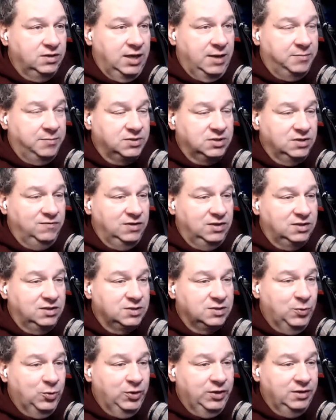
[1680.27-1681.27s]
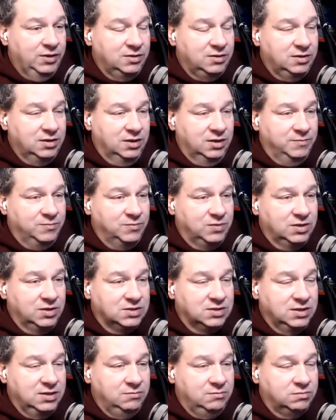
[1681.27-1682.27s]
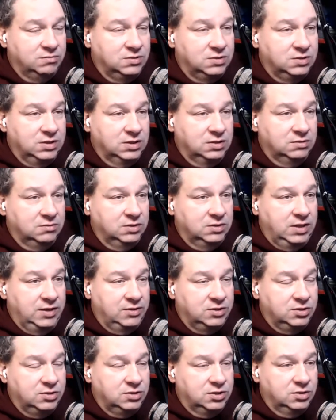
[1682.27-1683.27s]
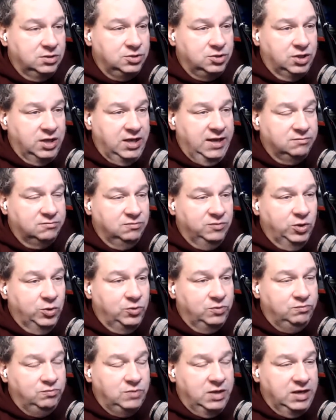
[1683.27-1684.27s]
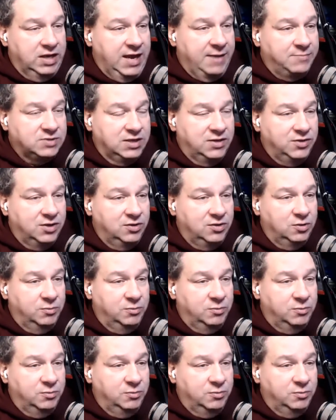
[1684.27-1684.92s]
Apple TV at this point, because I think that you can't load any apps on there.